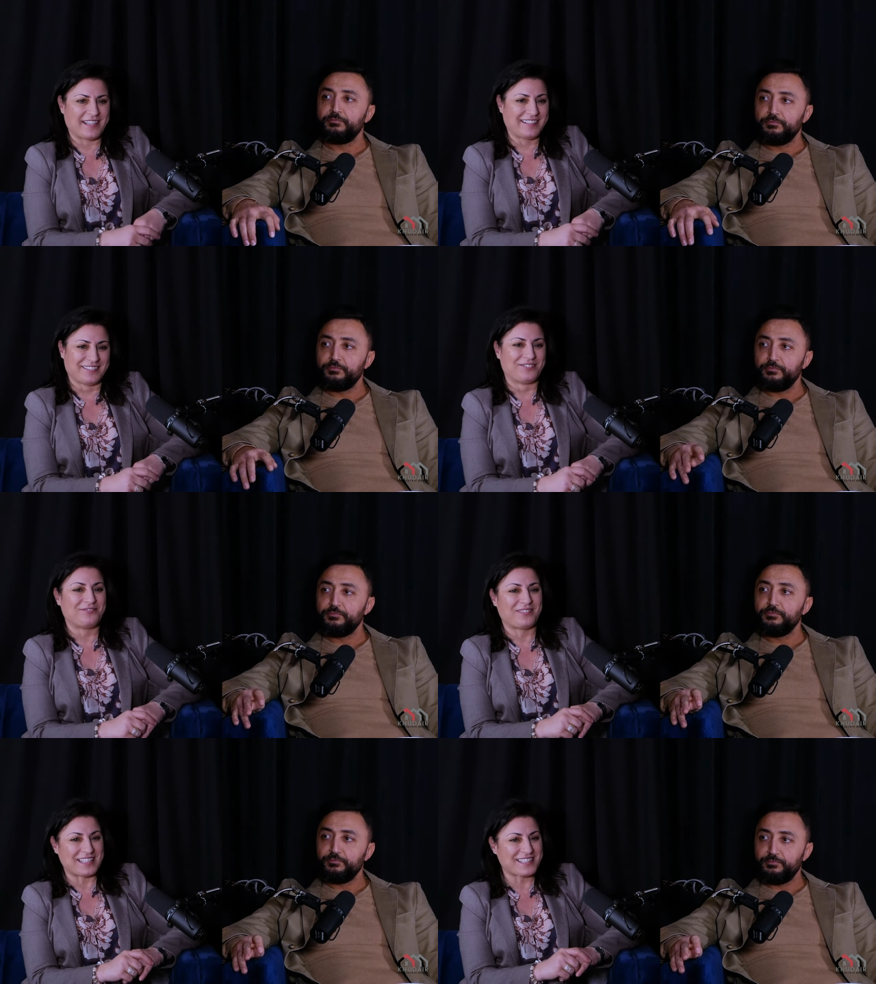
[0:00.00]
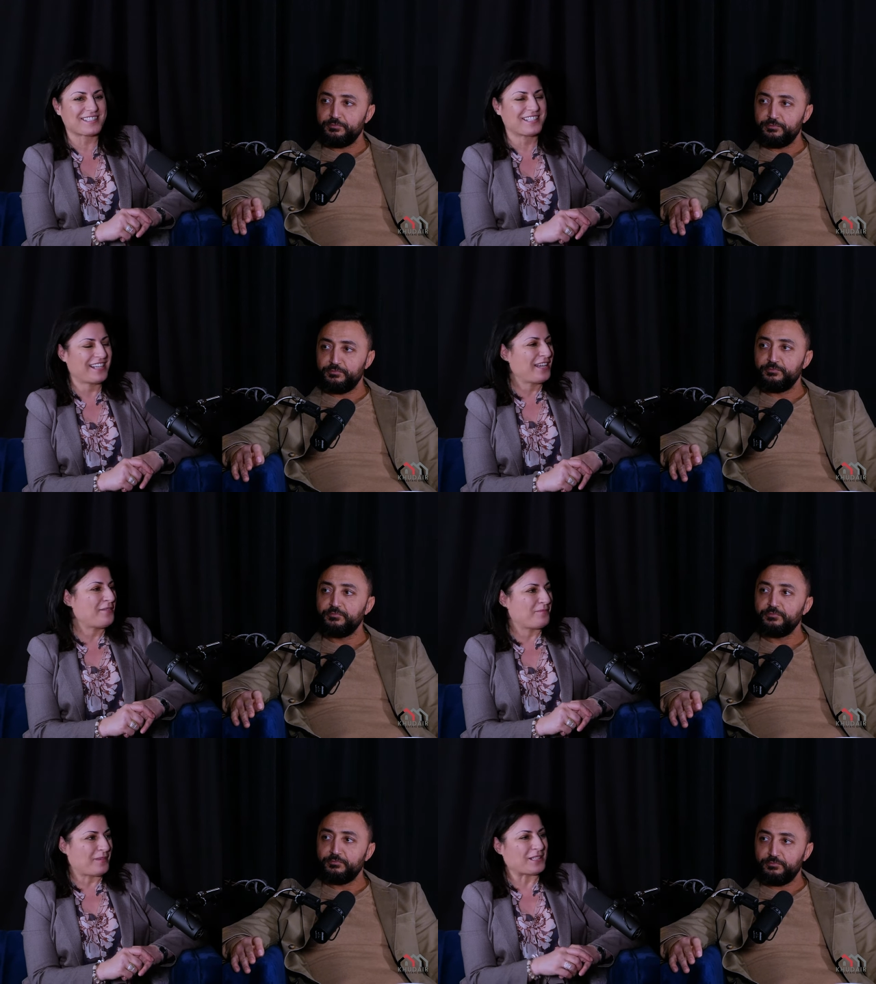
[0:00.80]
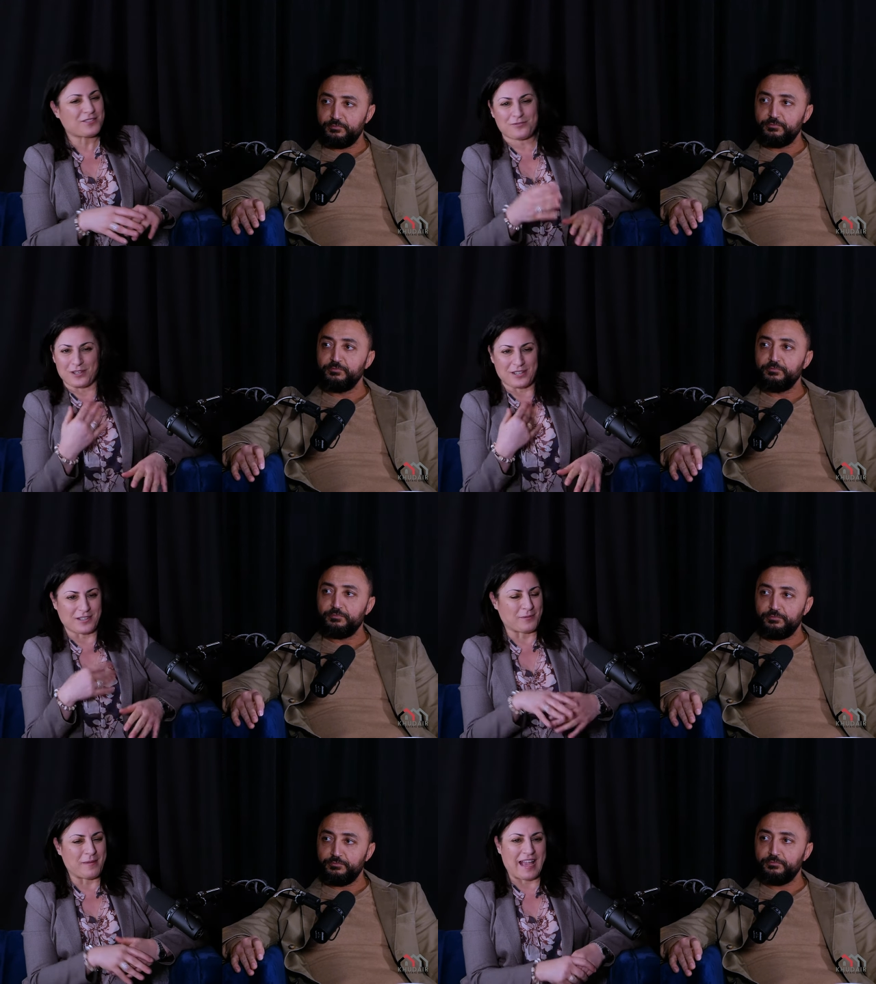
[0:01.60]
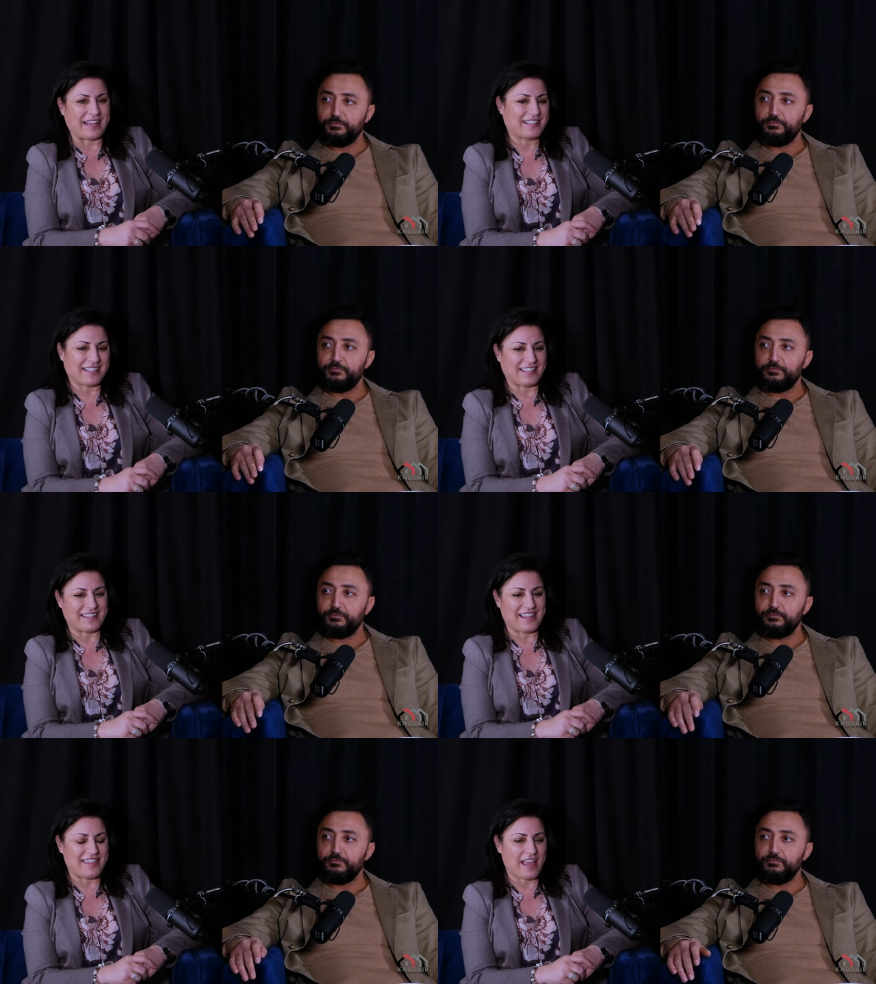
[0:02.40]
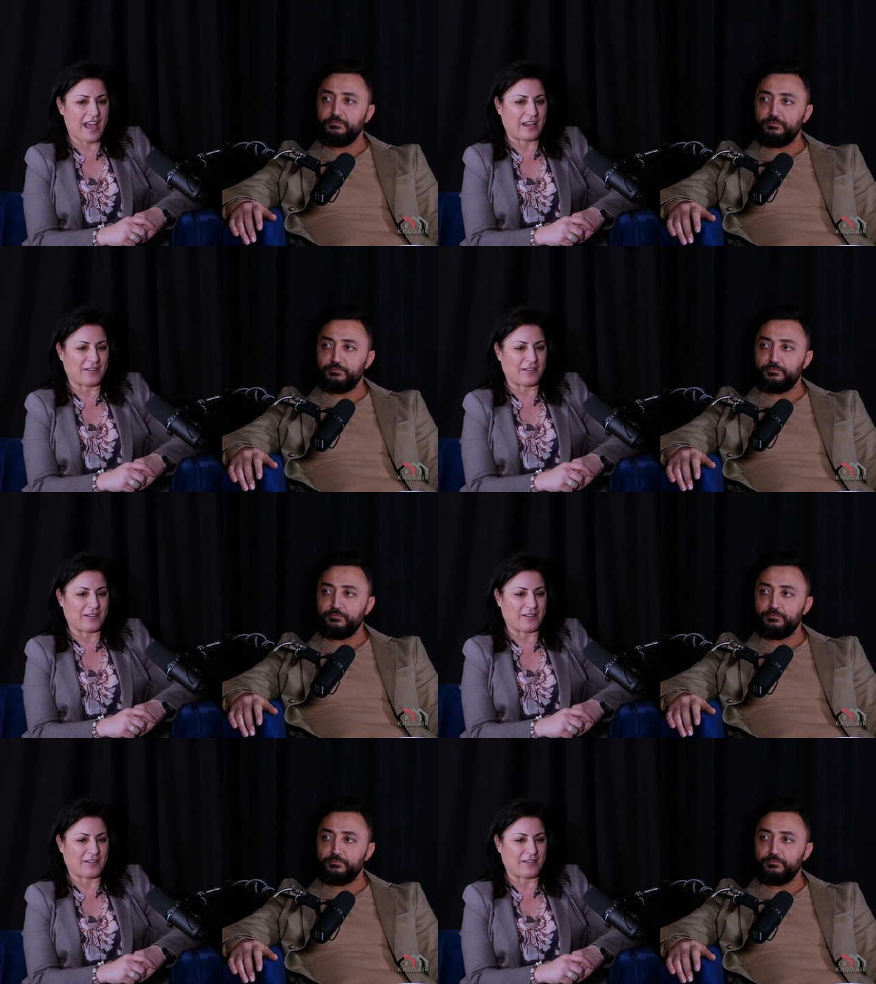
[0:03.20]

Speaker 1: much much farther back uh, than that.